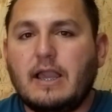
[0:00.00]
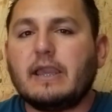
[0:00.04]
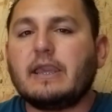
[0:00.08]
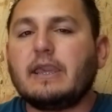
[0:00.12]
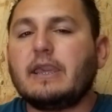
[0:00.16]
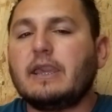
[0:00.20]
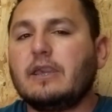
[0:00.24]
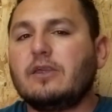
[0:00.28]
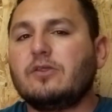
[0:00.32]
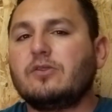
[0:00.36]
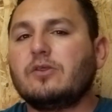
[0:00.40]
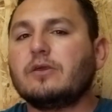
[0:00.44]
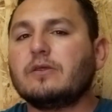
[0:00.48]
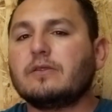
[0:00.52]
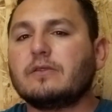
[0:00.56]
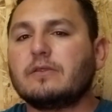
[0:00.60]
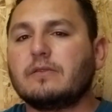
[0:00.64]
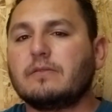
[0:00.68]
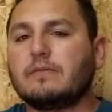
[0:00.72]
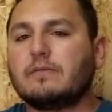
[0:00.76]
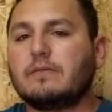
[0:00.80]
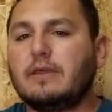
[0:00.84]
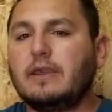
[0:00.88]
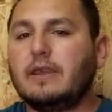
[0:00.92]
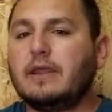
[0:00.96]
can't
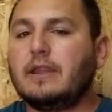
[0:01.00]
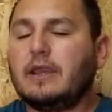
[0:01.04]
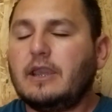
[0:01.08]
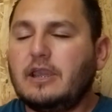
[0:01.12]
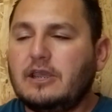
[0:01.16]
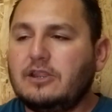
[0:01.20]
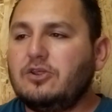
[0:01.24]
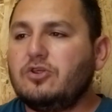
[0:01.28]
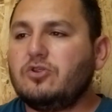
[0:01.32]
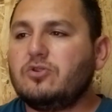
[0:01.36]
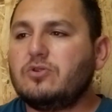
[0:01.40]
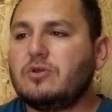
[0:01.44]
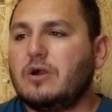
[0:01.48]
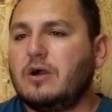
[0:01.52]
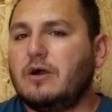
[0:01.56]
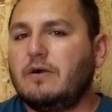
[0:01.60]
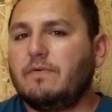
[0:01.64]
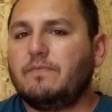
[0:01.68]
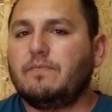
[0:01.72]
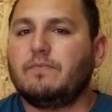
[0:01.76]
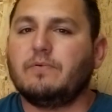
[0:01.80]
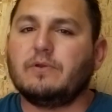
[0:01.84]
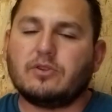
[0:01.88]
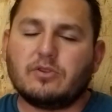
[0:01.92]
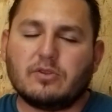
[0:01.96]
just get any
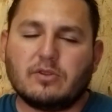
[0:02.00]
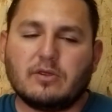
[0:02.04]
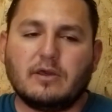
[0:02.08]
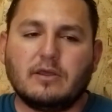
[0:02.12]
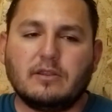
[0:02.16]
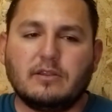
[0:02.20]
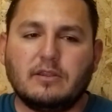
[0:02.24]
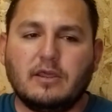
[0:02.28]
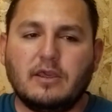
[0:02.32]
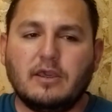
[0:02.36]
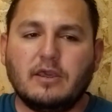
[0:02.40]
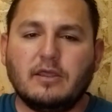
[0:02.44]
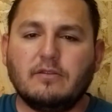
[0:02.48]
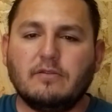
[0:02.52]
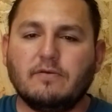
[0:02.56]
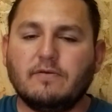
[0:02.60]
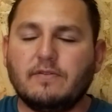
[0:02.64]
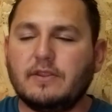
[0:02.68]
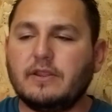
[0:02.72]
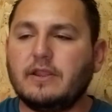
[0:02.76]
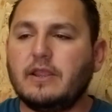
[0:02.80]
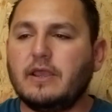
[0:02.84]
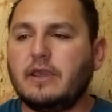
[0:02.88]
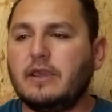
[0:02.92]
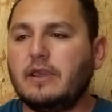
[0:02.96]
job, which at the end of
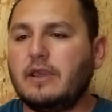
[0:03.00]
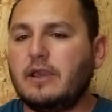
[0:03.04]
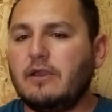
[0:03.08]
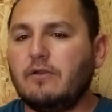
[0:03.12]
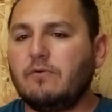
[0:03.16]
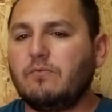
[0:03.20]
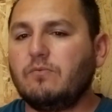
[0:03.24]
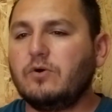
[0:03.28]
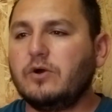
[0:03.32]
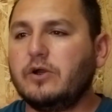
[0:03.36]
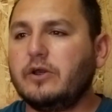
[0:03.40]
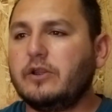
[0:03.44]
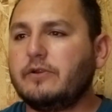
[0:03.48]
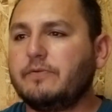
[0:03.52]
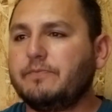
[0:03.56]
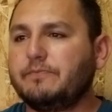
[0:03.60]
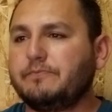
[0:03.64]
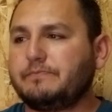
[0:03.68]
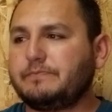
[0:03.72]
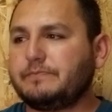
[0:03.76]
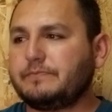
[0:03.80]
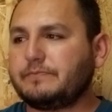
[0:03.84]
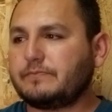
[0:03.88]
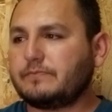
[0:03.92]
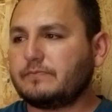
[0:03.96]
the day I would.
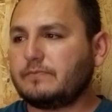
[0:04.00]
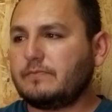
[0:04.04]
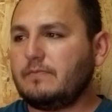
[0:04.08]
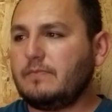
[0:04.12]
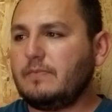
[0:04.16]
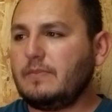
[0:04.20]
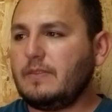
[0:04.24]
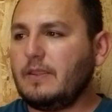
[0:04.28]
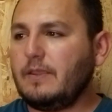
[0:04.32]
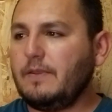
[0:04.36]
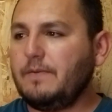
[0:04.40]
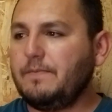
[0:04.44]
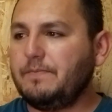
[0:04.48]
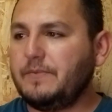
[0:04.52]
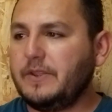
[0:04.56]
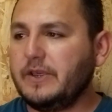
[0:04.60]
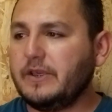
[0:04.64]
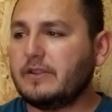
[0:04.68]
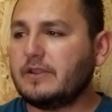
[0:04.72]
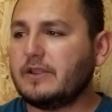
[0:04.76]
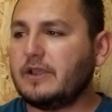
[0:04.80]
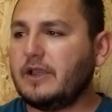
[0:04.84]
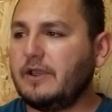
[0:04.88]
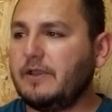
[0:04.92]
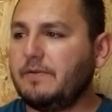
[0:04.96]

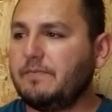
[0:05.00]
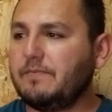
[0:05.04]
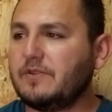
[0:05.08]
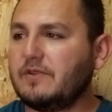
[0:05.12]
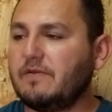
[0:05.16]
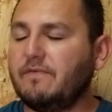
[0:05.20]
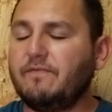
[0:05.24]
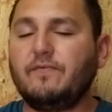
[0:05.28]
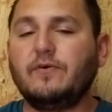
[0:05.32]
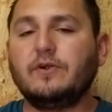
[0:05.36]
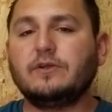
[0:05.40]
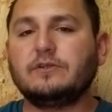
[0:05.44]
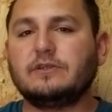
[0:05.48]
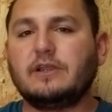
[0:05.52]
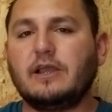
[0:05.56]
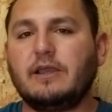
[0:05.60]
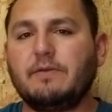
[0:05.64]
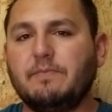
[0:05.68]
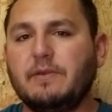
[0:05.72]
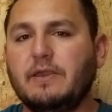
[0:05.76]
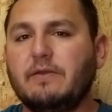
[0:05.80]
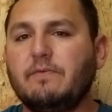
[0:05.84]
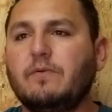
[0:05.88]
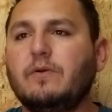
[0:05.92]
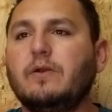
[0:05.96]
This time is the first
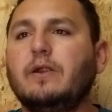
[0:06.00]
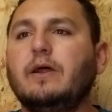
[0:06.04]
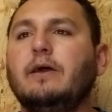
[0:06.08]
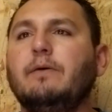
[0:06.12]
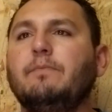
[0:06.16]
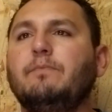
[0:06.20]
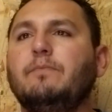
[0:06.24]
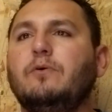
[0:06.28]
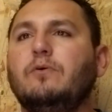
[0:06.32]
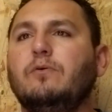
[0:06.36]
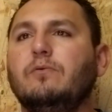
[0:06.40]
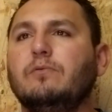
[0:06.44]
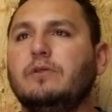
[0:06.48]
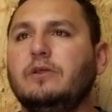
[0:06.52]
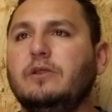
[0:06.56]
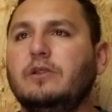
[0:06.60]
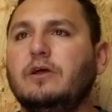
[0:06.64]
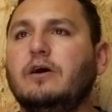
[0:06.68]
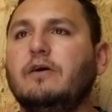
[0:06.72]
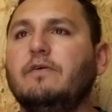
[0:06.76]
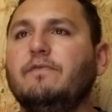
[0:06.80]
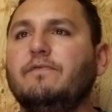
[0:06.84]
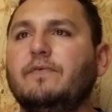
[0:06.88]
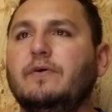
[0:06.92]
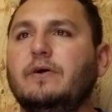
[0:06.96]
time ever I'm holding
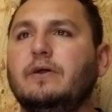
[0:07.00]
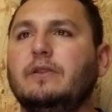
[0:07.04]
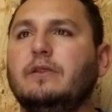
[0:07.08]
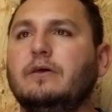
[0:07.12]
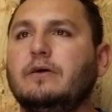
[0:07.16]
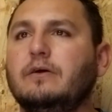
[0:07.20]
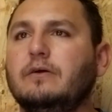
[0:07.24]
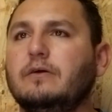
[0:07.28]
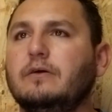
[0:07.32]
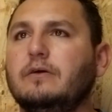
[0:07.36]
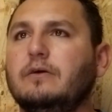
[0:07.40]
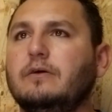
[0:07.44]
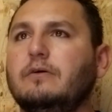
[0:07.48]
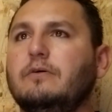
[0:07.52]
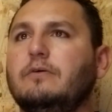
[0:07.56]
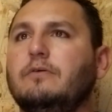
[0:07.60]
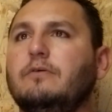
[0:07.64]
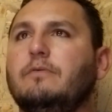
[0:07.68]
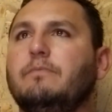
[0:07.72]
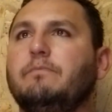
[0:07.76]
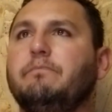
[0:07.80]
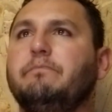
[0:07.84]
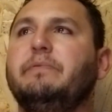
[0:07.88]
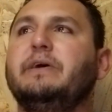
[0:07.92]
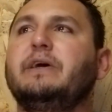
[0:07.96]
off on a
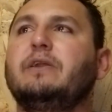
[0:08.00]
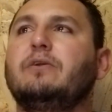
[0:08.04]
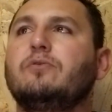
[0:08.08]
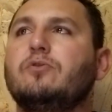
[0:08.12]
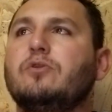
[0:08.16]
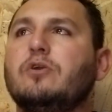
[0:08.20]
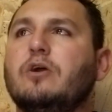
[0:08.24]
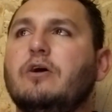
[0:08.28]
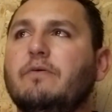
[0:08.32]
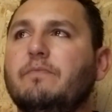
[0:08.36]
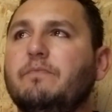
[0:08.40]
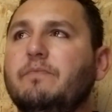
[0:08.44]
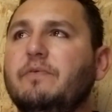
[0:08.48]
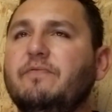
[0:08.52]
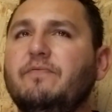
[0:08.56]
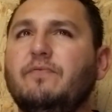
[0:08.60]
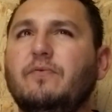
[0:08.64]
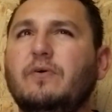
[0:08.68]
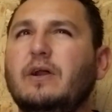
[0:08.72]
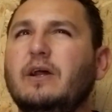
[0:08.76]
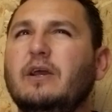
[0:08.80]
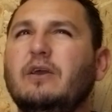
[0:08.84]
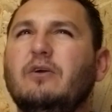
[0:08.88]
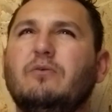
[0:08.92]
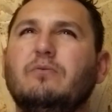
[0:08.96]
better job.
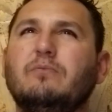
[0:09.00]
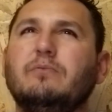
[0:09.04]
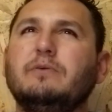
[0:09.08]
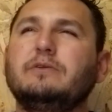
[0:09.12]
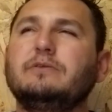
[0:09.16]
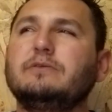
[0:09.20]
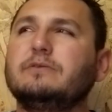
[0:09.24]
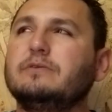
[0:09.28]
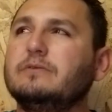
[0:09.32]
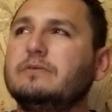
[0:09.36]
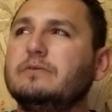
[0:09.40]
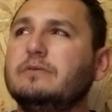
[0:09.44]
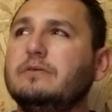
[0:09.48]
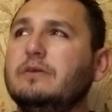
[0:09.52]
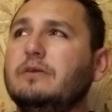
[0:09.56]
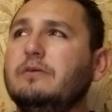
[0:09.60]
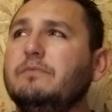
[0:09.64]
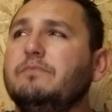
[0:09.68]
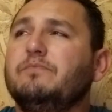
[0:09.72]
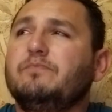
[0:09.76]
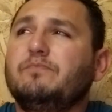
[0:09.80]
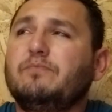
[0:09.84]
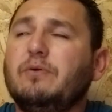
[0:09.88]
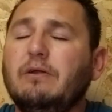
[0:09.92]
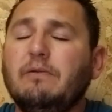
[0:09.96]
Before I always,
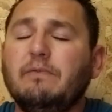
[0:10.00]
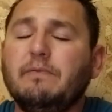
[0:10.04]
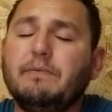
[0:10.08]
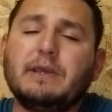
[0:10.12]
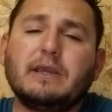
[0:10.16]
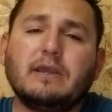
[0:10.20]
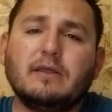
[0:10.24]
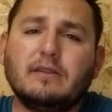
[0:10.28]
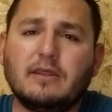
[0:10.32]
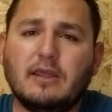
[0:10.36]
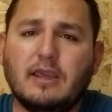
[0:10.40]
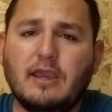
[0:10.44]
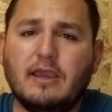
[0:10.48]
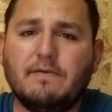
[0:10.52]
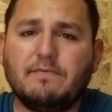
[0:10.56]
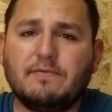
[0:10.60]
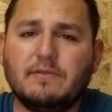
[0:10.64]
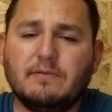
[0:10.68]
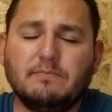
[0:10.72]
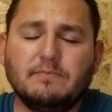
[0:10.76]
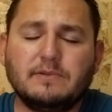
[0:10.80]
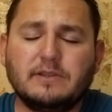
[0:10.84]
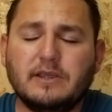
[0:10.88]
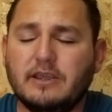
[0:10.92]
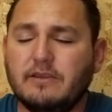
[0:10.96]
probably because I have
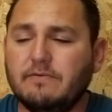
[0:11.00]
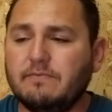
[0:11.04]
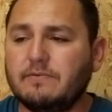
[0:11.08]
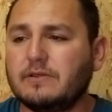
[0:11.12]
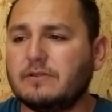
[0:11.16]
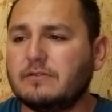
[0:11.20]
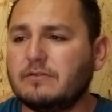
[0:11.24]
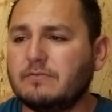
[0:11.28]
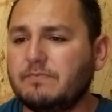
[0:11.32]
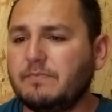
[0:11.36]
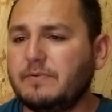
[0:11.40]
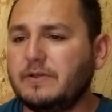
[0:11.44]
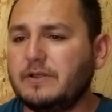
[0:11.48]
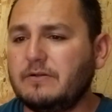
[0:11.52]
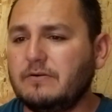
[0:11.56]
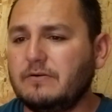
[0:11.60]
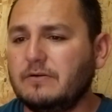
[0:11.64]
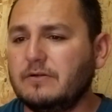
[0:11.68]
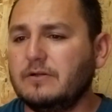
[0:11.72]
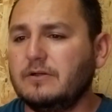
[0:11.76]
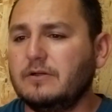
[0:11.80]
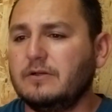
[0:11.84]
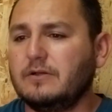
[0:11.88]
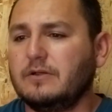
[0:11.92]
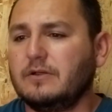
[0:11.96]
some savings, but
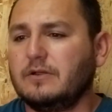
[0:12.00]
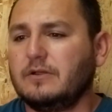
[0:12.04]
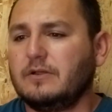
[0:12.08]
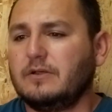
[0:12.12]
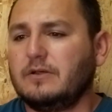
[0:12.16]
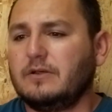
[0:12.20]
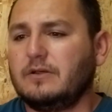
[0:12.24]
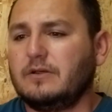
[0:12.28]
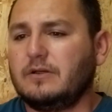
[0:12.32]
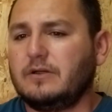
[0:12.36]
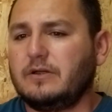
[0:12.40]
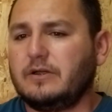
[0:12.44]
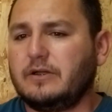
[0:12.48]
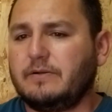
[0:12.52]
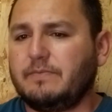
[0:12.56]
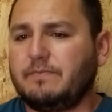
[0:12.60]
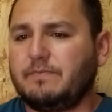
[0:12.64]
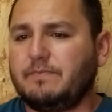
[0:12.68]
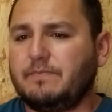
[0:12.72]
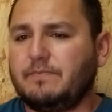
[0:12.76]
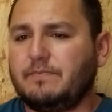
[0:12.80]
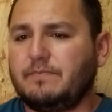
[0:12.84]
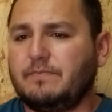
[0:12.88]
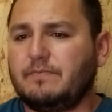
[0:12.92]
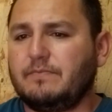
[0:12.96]

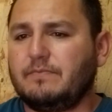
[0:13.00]
um,